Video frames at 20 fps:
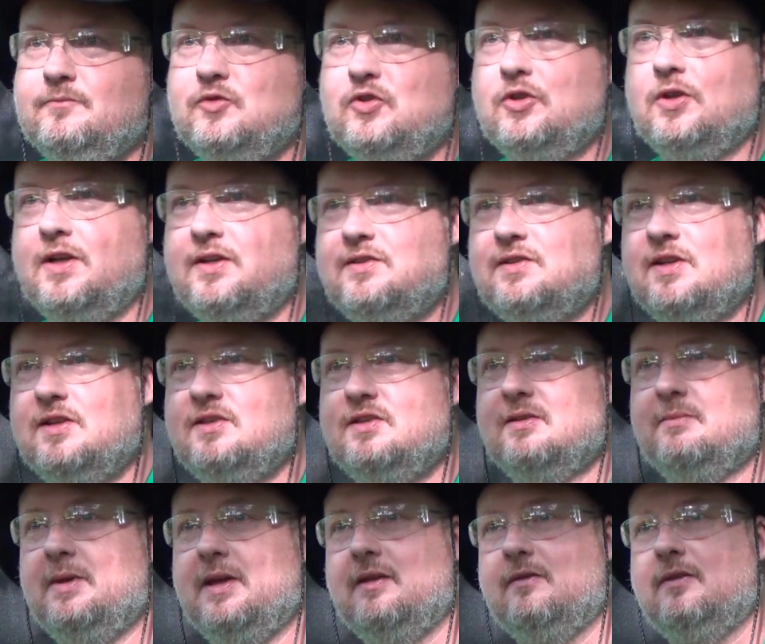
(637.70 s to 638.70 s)
Should I say
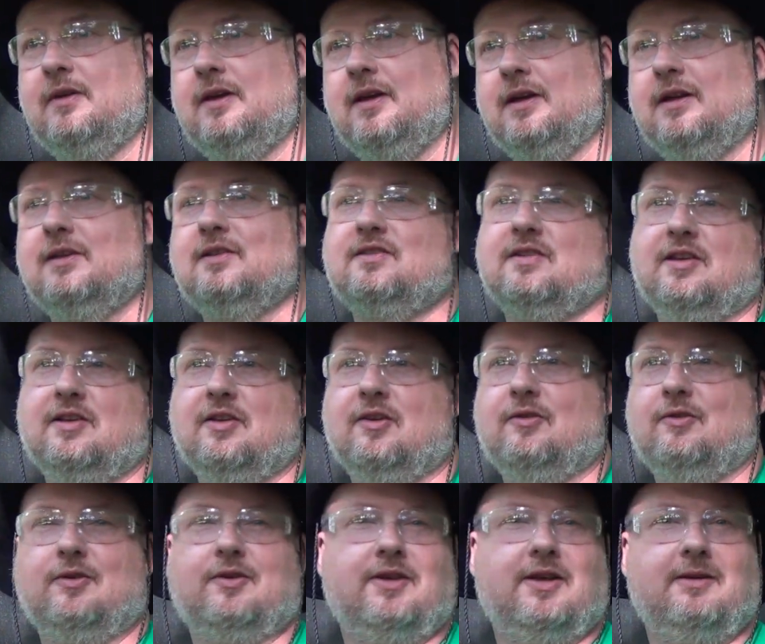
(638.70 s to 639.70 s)
Samantha? I guess they
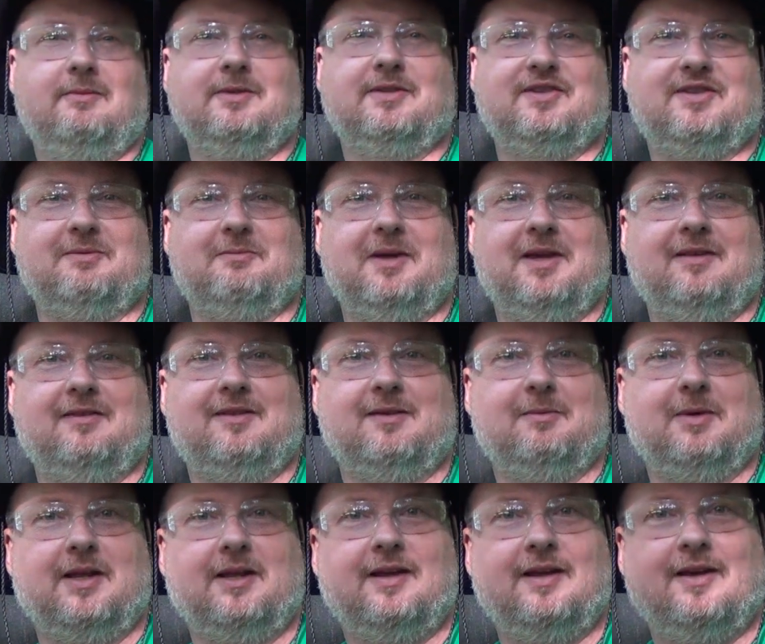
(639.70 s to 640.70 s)
know your name is
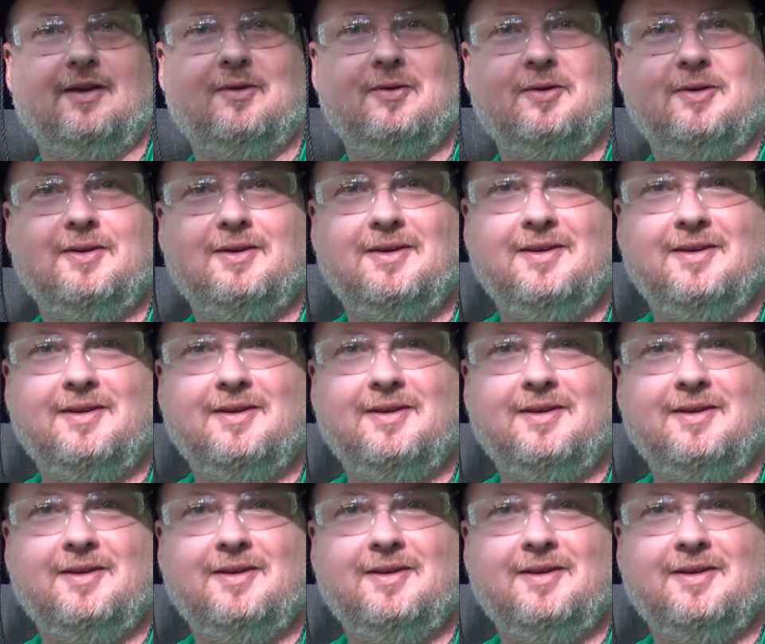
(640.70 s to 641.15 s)
Samantha by now.